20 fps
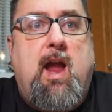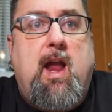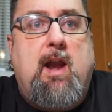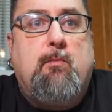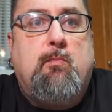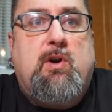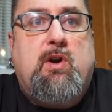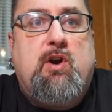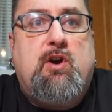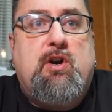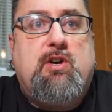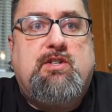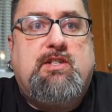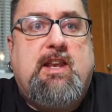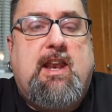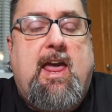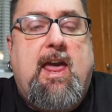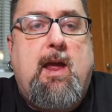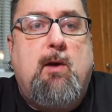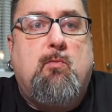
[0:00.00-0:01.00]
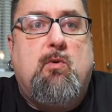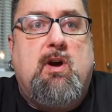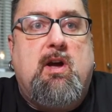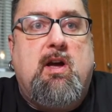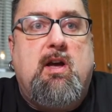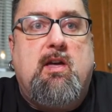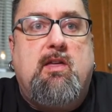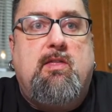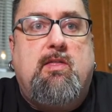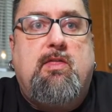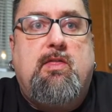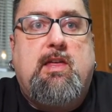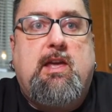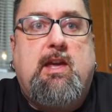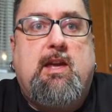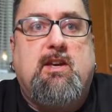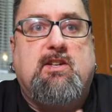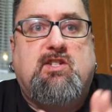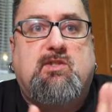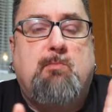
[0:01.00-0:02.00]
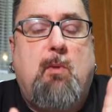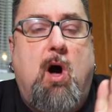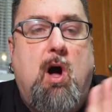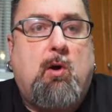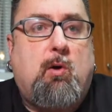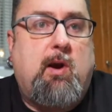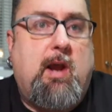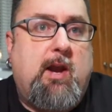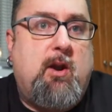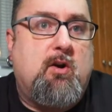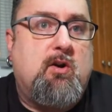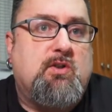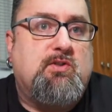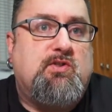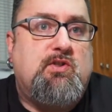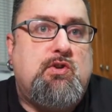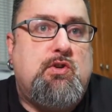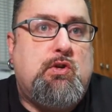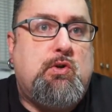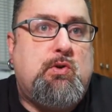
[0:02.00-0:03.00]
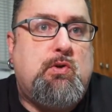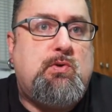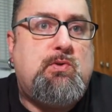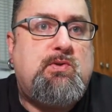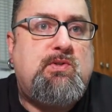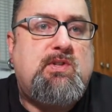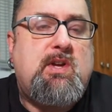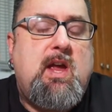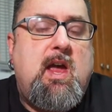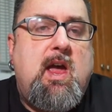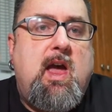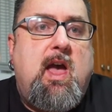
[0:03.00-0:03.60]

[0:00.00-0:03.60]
and we're here today with the Small Creators News